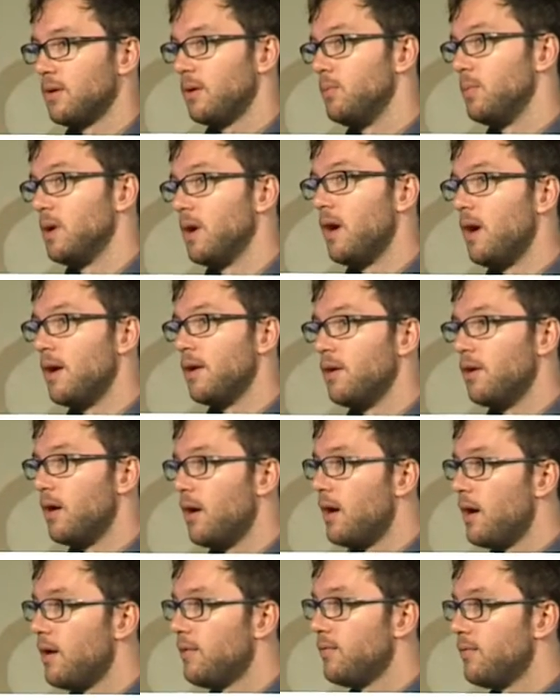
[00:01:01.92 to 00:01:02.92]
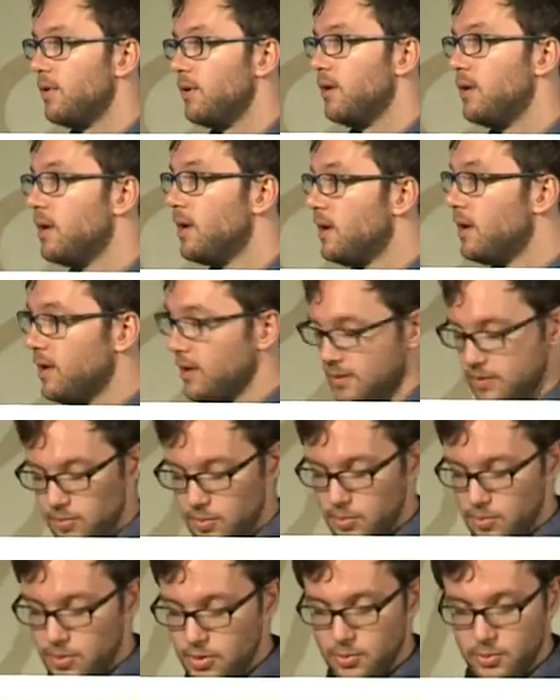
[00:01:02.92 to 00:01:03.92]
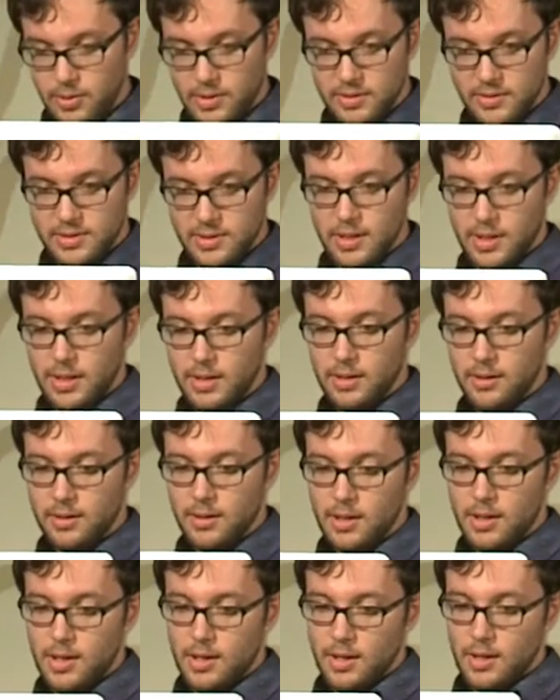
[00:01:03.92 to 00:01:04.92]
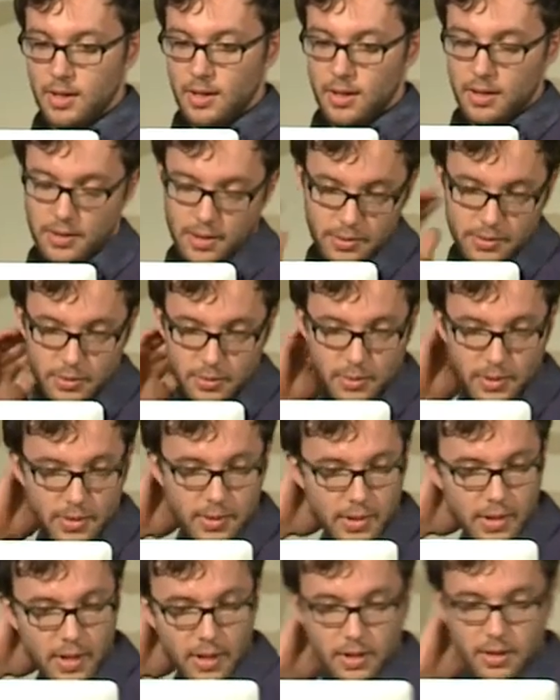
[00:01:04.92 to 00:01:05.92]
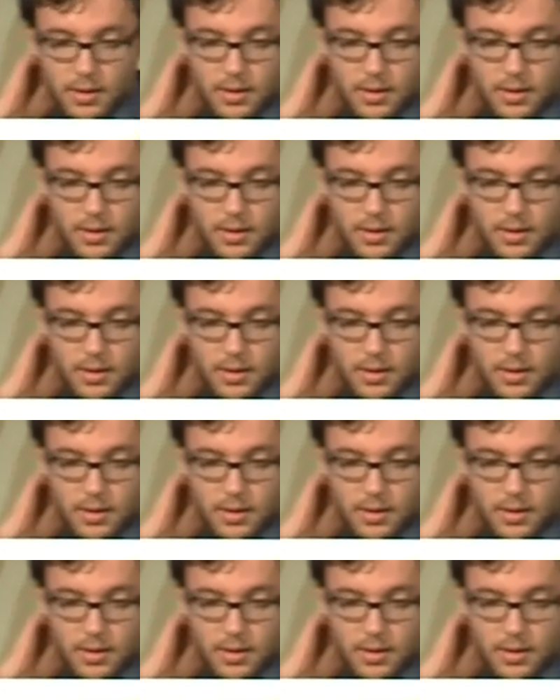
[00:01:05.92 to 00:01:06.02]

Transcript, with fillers: can be on or off or some in-between state. Another one that